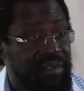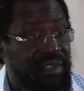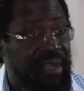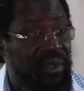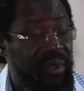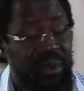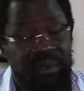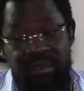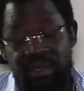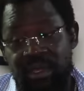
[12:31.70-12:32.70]
the same
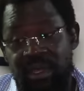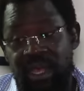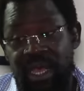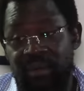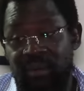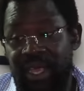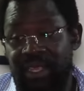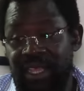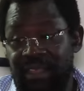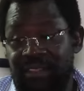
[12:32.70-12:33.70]
court, and where
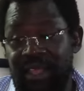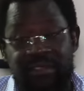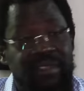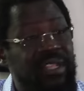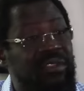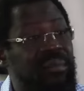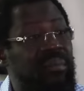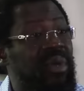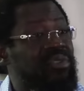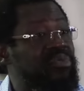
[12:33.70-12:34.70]
it has now set
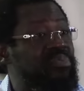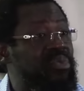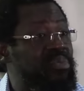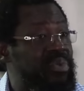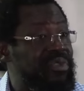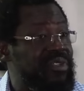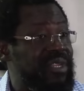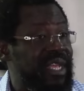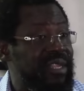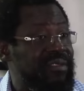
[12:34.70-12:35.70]
multiple
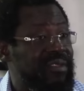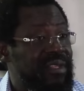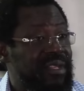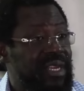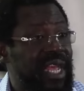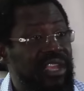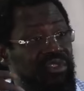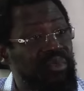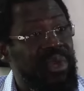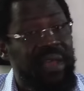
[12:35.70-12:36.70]
precedents that
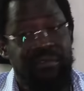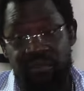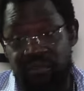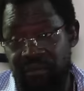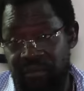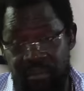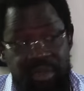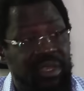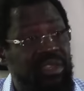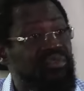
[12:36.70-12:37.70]
it would have to
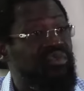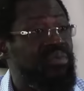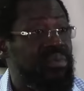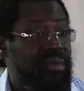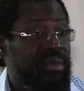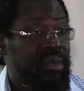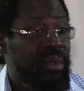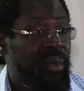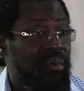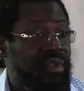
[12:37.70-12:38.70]
begin to
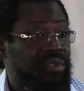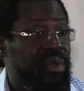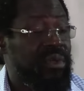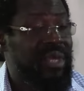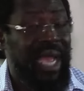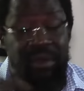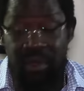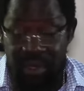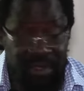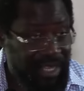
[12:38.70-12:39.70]
overturn. I
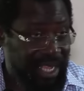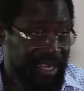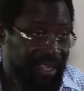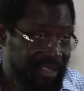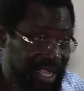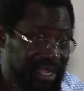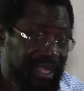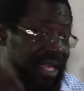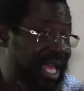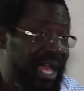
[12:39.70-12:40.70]
don't understand
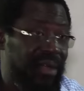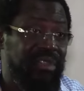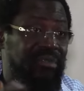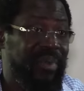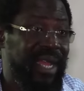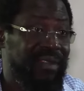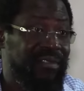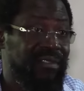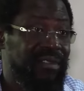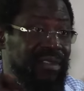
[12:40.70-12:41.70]
exactly how it
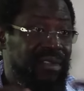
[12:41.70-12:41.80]
plans